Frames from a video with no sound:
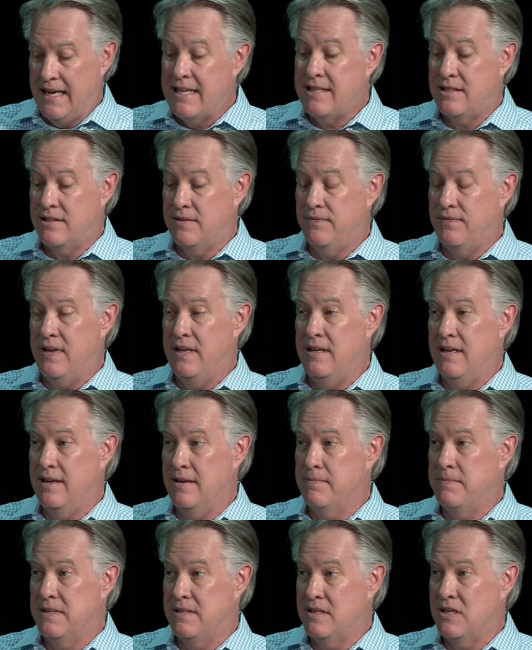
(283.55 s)
defending a
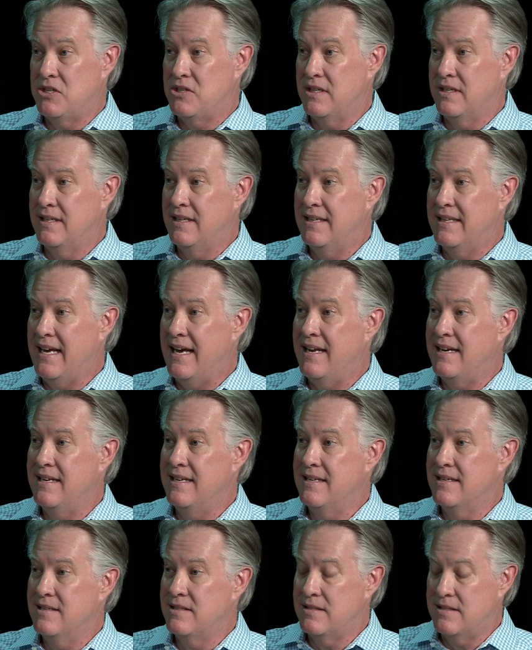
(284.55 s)
position. That
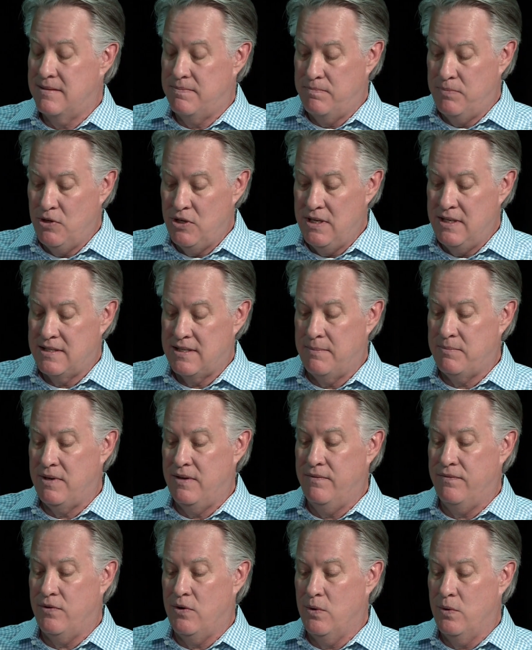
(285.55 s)
is putting something
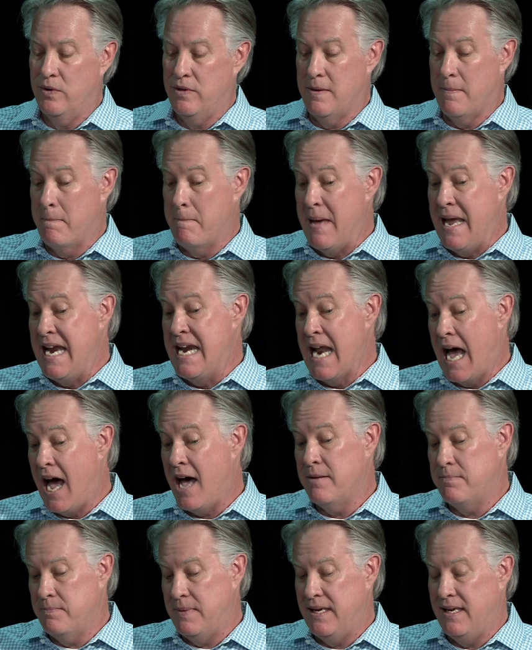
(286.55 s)
forward that may
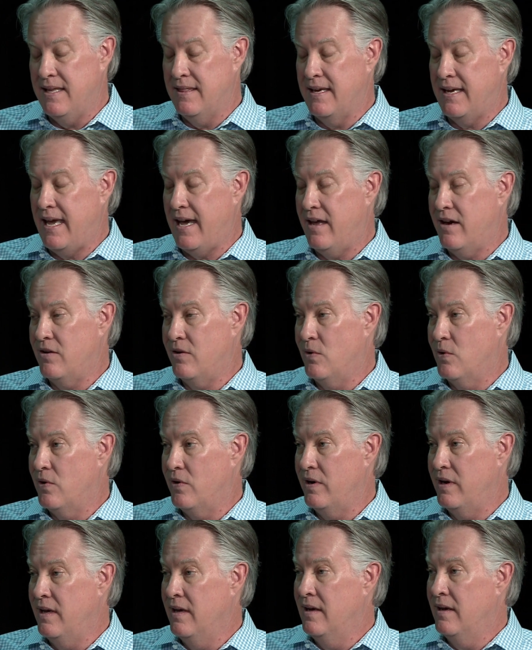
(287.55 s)
not be in the
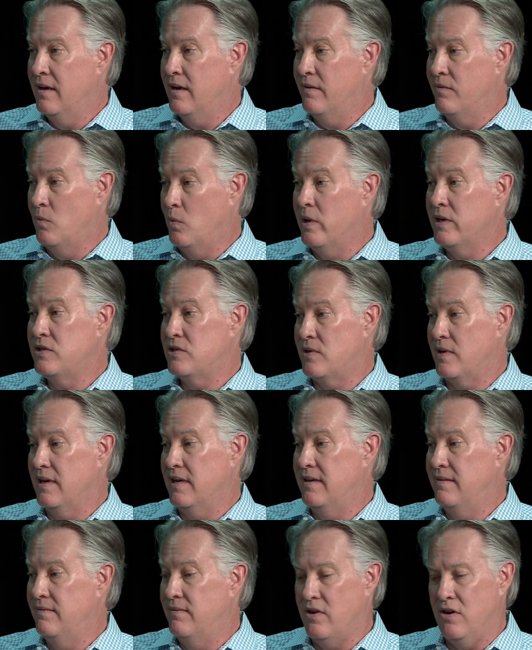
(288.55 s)
category of what's
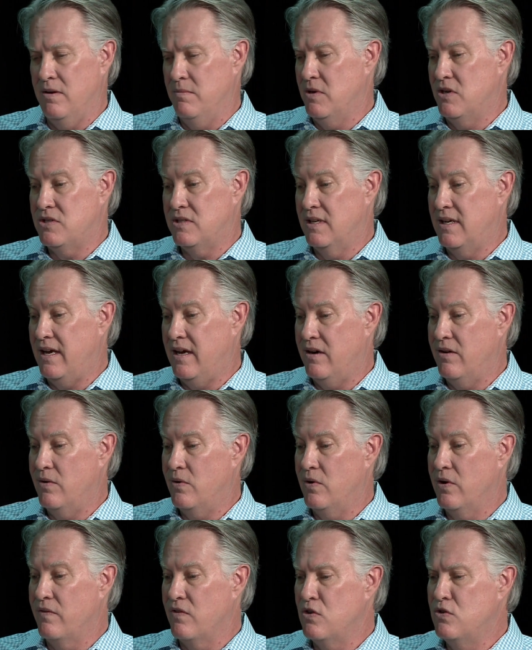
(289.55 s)
right, very much in the
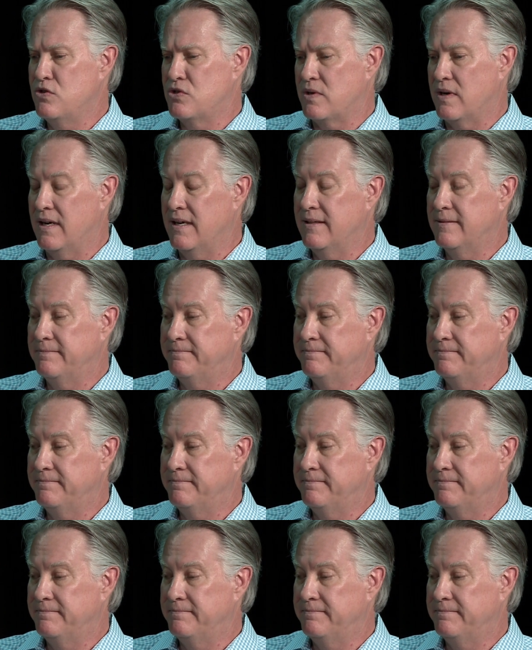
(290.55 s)
category of who's right.